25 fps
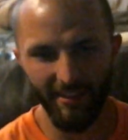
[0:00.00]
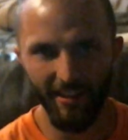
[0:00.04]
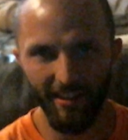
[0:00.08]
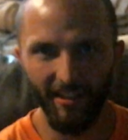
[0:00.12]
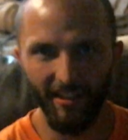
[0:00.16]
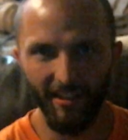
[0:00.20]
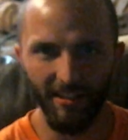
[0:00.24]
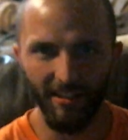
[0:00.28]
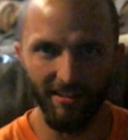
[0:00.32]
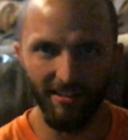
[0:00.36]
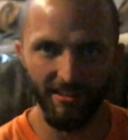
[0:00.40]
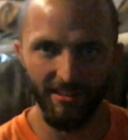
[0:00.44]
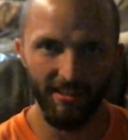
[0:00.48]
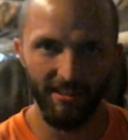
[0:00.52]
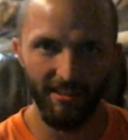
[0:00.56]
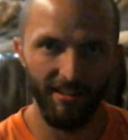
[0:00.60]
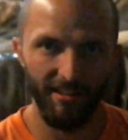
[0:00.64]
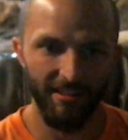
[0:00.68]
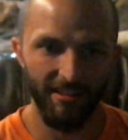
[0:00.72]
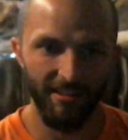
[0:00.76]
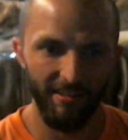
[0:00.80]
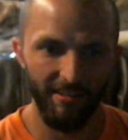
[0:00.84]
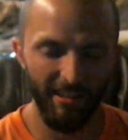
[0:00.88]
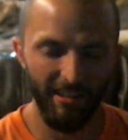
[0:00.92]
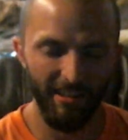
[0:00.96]
things
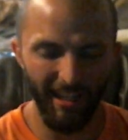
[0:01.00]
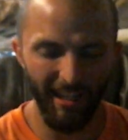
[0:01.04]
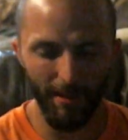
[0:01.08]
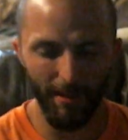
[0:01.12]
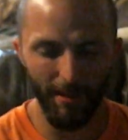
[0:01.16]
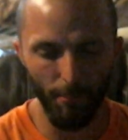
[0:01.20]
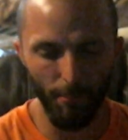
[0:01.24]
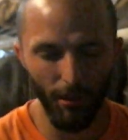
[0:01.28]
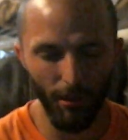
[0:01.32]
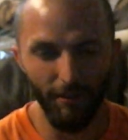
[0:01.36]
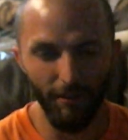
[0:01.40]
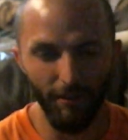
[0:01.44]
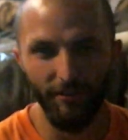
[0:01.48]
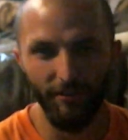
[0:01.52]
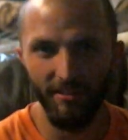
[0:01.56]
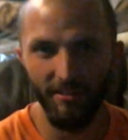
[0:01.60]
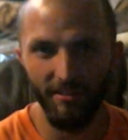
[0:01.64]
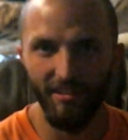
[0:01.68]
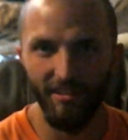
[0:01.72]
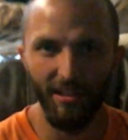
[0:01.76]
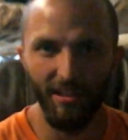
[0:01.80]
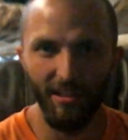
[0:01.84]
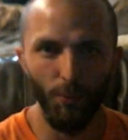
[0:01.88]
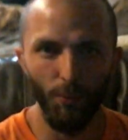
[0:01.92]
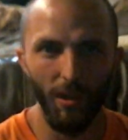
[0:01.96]
kind of
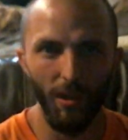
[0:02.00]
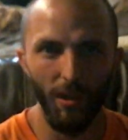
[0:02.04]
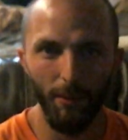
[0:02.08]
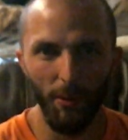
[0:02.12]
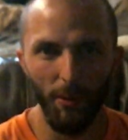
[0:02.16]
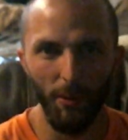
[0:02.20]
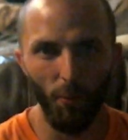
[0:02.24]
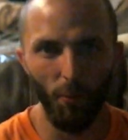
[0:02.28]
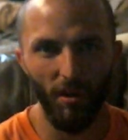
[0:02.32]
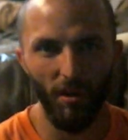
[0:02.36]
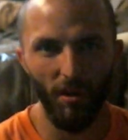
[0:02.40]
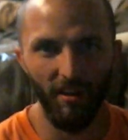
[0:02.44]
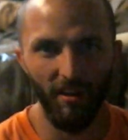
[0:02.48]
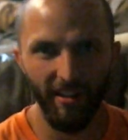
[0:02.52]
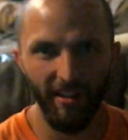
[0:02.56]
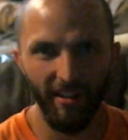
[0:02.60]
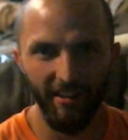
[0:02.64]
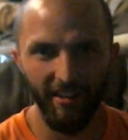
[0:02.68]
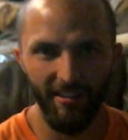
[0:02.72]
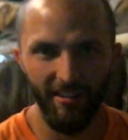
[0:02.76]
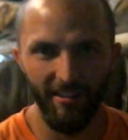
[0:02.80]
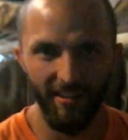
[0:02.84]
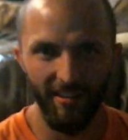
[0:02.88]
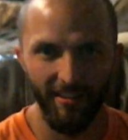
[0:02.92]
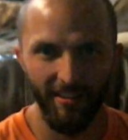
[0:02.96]
perfectly the way we want
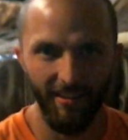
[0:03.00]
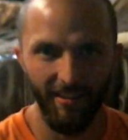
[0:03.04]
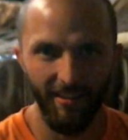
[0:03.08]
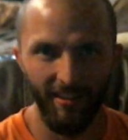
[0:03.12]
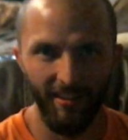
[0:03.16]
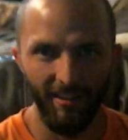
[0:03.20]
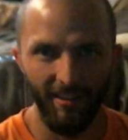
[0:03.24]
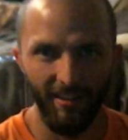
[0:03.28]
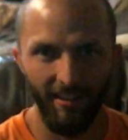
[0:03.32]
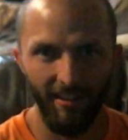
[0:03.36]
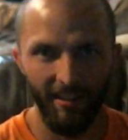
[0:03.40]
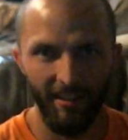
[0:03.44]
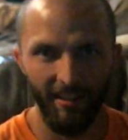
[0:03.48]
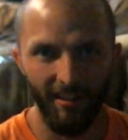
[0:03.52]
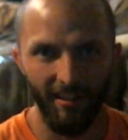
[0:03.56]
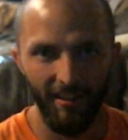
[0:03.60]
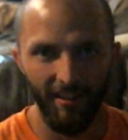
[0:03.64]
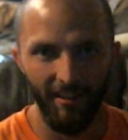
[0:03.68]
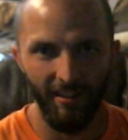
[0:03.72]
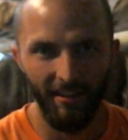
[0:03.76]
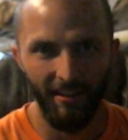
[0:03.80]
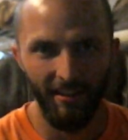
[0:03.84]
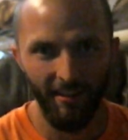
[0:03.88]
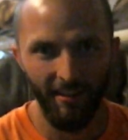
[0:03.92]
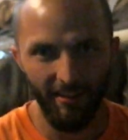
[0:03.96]
it,
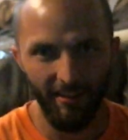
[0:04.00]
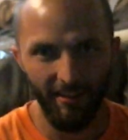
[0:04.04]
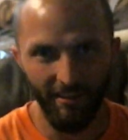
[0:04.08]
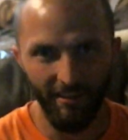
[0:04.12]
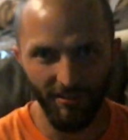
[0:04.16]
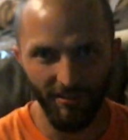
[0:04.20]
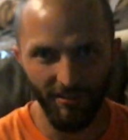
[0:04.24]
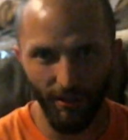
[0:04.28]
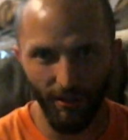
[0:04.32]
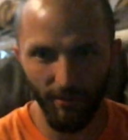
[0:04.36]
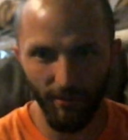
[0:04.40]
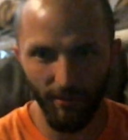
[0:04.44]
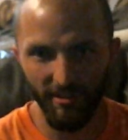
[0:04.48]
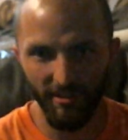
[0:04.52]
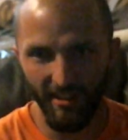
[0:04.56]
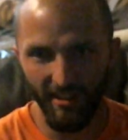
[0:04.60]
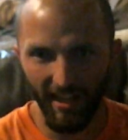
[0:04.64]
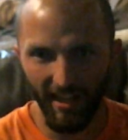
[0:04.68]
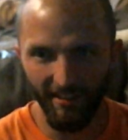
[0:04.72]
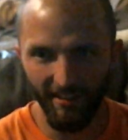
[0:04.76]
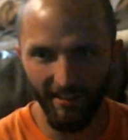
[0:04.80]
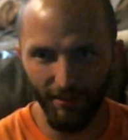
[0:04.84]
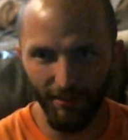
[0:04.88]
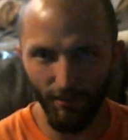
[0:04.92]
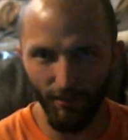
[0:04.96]
there's always
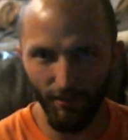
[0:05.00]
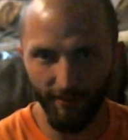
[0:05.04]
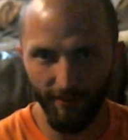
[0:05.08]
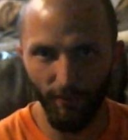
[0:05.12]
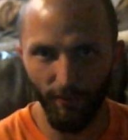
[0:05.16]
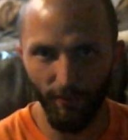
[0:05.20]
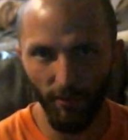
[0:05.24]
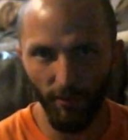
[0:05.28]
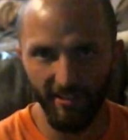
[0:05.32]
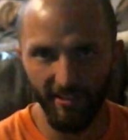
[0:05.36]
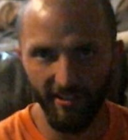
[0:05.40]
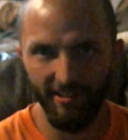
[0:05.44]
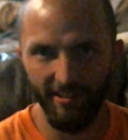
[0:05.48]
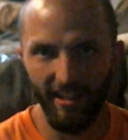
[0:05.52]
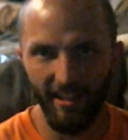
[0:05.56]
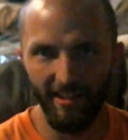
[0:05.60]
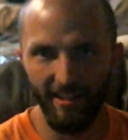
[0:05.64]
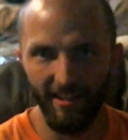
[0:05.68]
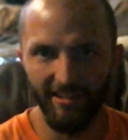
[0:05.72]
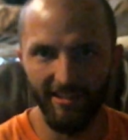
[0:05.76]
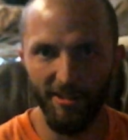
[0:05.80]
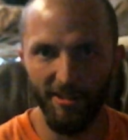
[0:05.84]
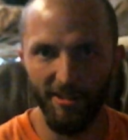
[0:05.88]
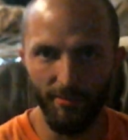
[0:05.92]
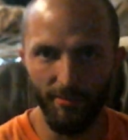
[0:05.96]
that little voice that
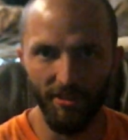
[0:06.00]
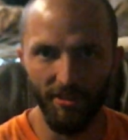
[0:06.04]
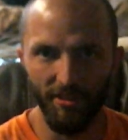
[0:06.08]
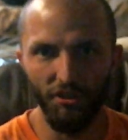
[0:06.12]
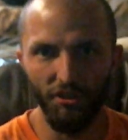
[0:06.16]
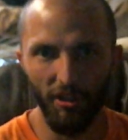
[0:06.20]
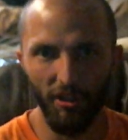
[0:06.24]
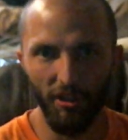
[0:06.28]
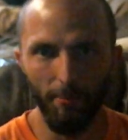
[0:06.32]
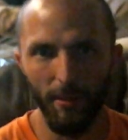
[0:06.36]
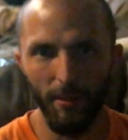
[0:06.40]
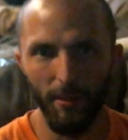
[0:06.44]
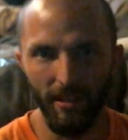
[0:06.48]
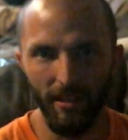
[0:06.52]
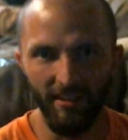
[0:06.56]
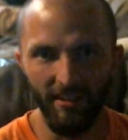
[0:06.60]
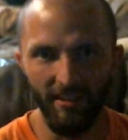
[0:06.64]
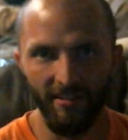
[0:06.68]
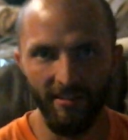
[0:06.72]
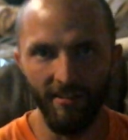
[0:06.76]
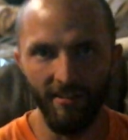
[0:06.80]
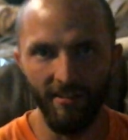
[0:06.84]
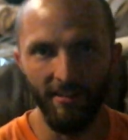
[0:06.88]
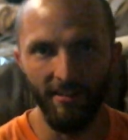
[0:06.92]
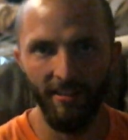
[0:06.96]
seems to jump
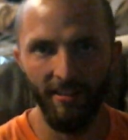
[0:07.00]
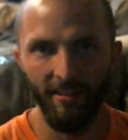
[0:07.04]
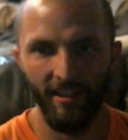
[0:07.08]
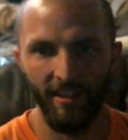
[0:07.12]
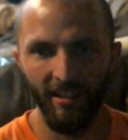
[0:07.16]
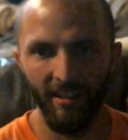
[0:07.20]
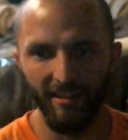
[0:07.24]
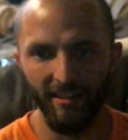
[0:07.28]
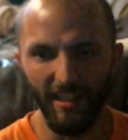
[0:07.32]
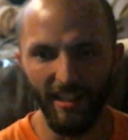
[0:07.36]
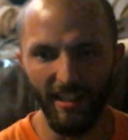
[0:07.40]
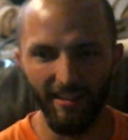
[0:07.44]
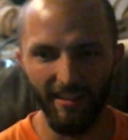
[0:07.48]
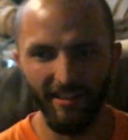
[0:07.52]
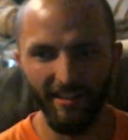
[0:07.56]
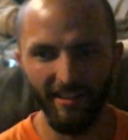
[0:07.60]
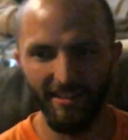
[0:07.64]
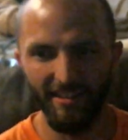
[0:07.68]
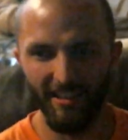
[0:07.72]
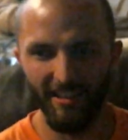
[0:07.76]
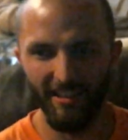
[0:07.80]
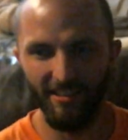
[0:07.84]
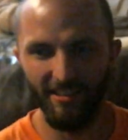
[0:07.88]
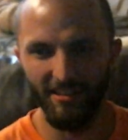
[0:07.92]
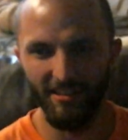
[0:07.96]
in that this
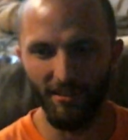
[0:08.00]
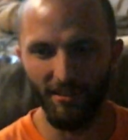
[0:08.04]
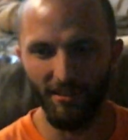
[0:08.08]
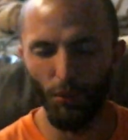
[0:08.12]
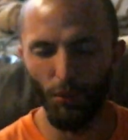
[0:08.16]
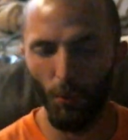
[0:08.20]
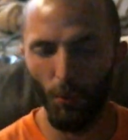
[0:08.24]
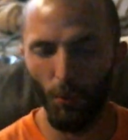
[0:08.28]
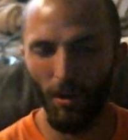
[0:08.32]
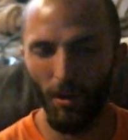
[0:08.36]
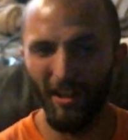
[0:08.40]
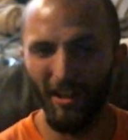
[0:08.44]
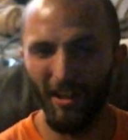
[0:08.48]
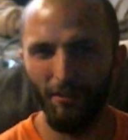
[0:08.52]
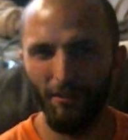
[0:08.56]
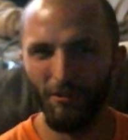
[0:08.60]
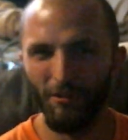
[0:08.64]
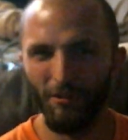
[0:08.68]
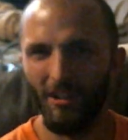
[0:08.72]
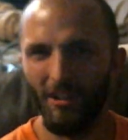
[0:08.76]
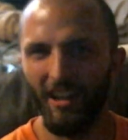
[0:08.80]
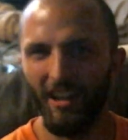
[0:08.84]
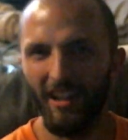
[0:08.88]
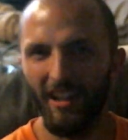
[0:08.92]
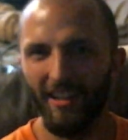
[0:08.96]
isn't quite
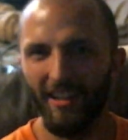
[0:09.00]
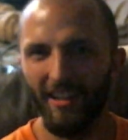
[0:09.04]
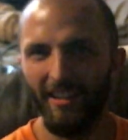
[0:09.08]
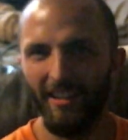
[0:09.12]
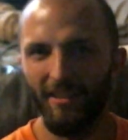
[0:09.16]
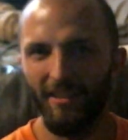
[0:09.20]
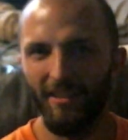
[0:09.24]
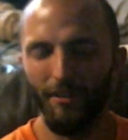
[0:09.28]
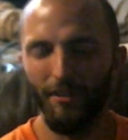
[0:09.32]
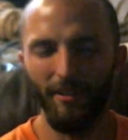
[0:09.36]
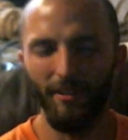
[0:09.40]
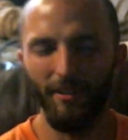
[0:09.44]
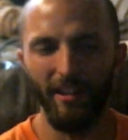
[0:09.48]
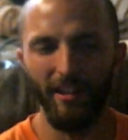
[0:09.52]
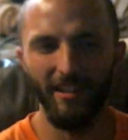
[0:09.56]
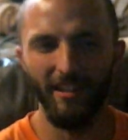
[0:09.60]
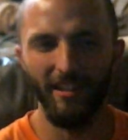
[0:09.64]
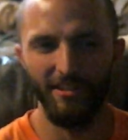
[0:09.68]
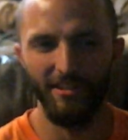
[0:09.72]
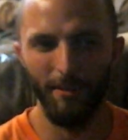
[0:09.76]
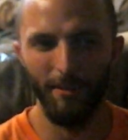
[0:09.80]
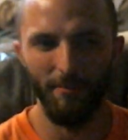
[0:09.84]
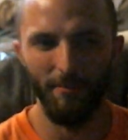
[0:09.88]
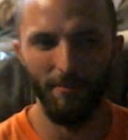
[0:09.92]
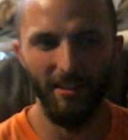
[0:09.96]
right, or that
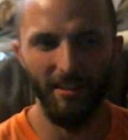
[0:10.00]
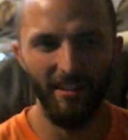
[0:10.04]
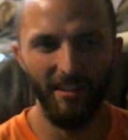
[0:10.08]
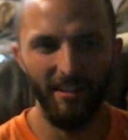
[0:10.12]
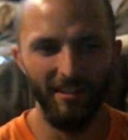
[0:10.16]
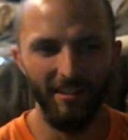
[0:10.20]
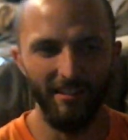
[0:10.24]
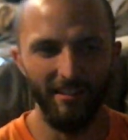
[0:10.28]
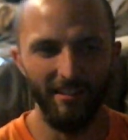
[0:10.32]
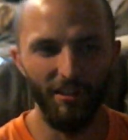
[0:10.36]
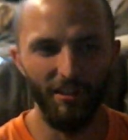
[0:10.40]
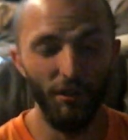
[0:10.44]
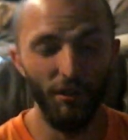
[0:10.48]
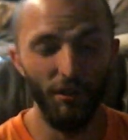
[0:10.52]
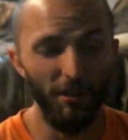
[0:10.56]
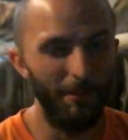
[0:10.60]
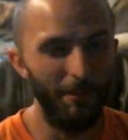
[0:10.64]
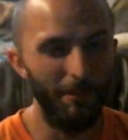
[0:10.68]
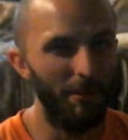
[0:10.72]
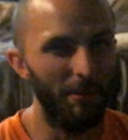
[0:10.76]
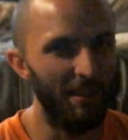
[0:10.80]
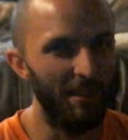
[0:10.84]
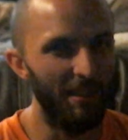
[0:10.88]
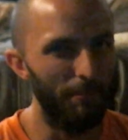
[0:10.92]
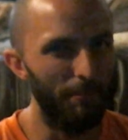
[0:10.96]
something could
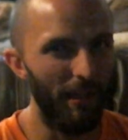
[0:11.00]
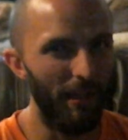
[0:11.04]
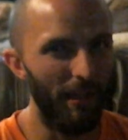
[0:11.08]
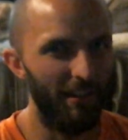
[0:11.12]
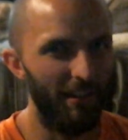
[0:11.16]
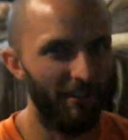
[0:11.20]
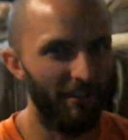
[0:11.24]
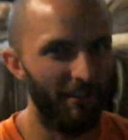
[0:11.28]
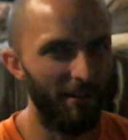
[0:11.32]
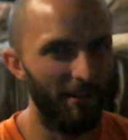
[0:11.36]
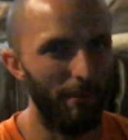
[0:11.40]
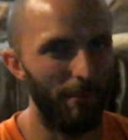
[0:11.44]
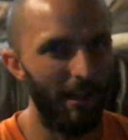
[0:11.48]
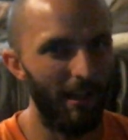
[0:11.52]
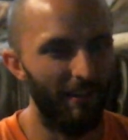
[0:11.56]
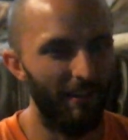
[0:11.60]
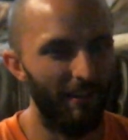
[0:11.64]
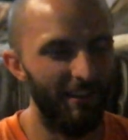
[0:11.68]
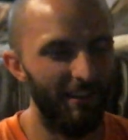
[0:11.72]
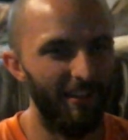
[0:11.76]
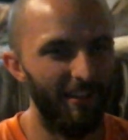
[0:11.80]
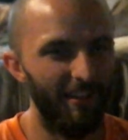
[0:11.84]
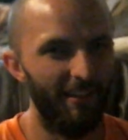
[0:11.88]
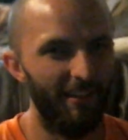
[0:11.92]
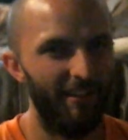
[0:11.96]
be better about
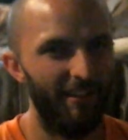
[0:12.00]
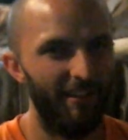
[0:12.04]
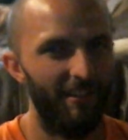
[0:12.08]
it.